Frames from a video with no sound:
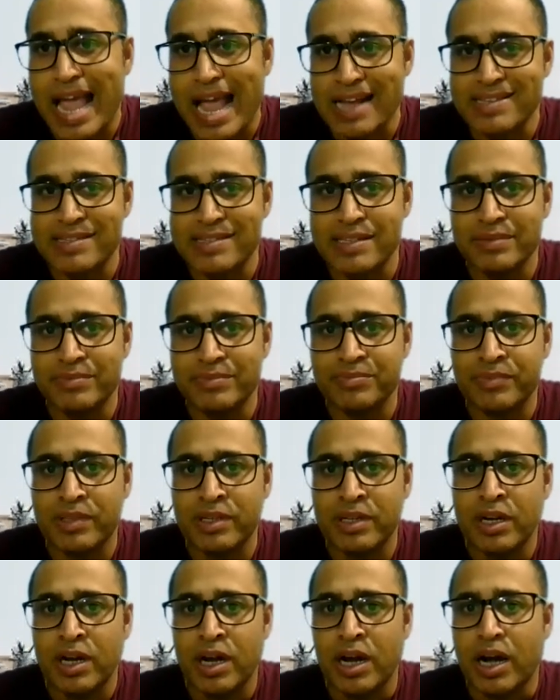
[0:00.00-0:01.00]
lakhs of
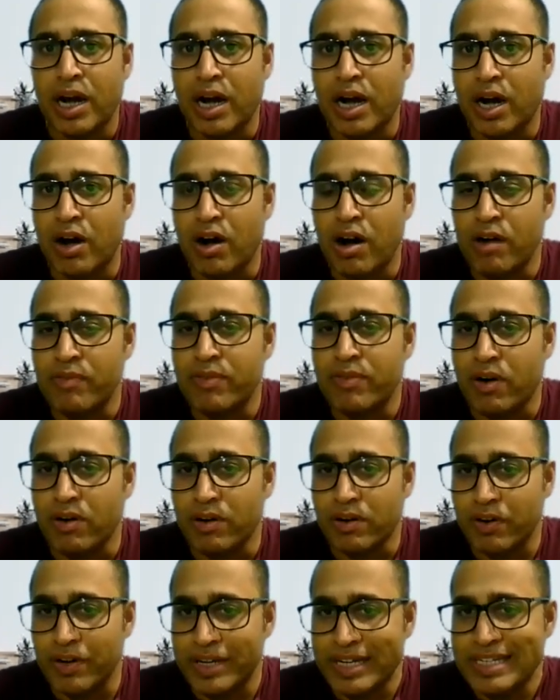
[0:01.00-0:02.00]

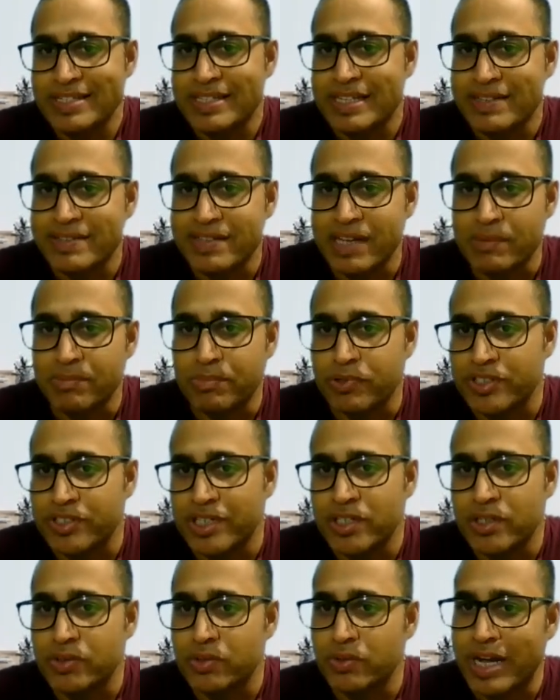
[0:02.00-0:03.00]
ongoing CSR
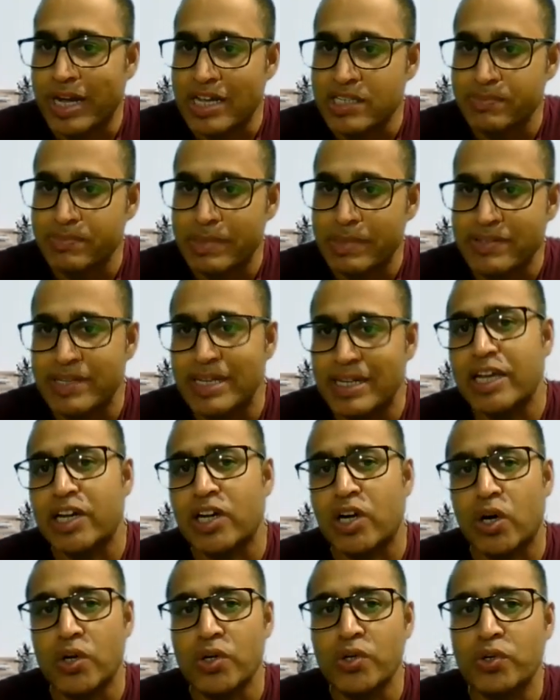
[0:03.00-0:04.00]
project to a special
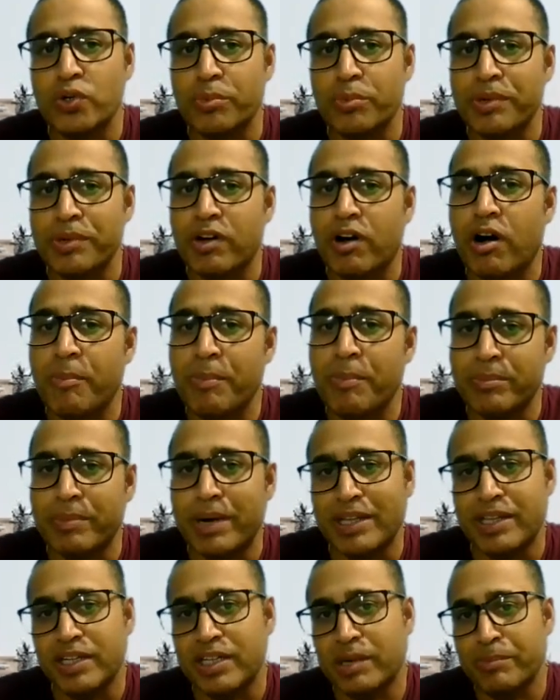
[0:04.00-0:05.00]
account to be
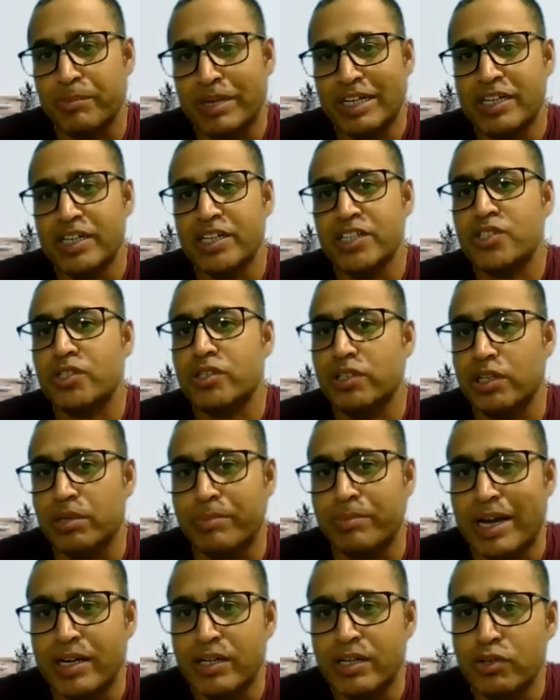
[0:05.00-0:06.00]
opened by the company in the
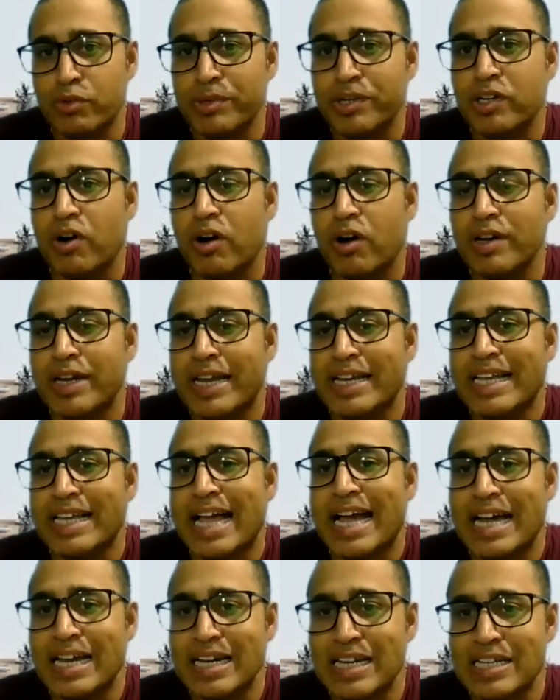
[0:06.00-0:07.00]
federal bank to be called as
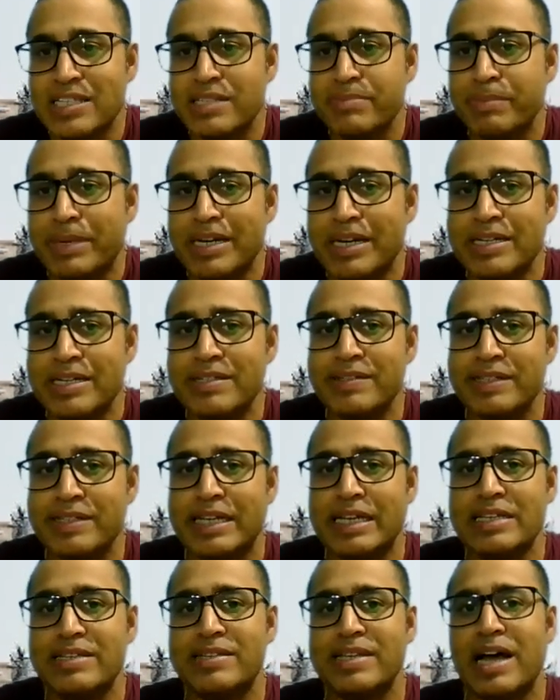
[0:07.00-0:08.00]
unspent
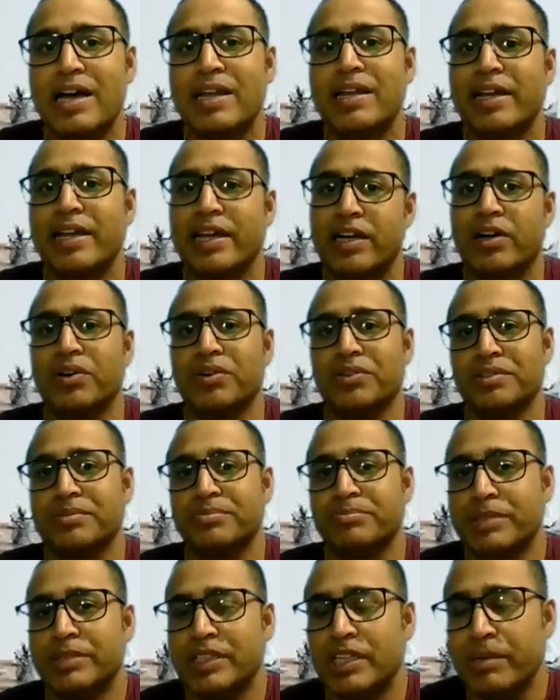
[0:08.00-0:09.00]
CSR account
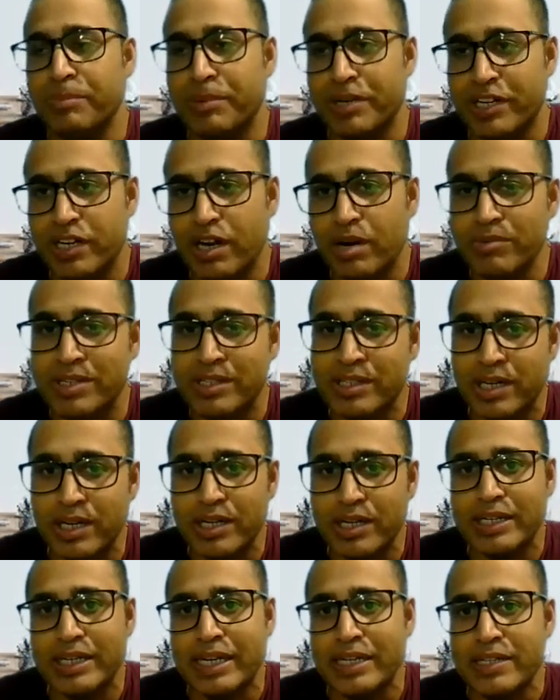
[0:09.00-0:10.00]
within a period of
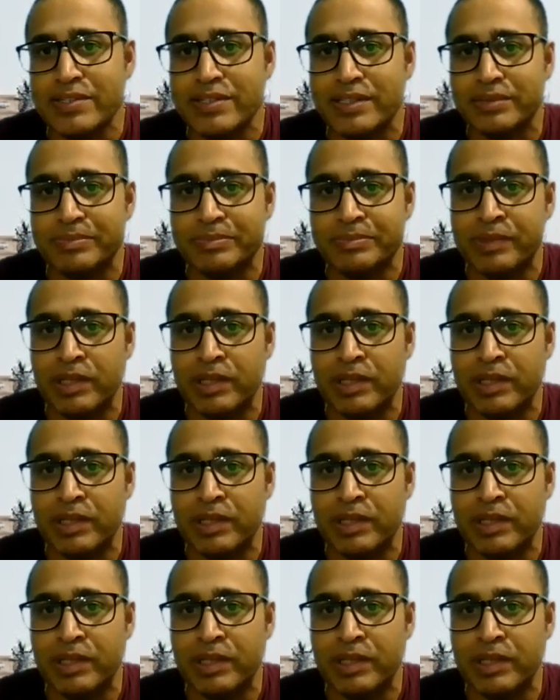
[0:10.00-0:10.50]
30 days